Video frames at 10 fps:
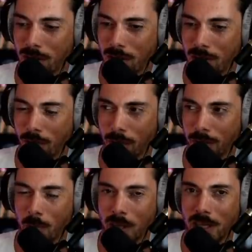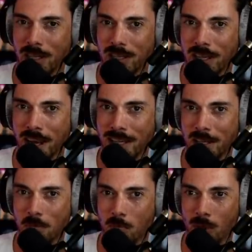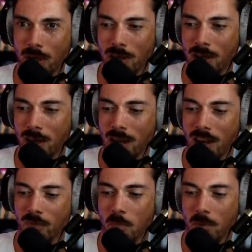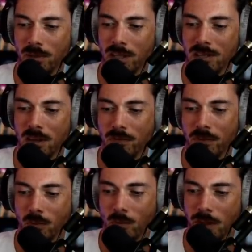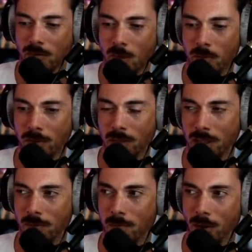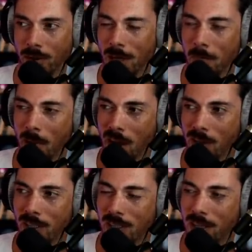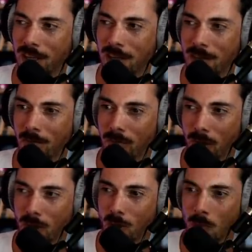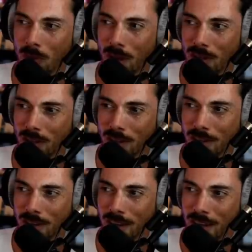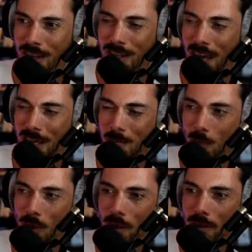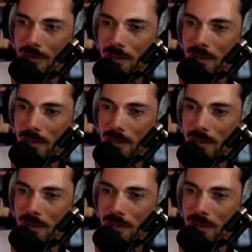feel completely disconnected, but if we're building stuff in Unreal and we're building blockchain powered virtual production game worlds,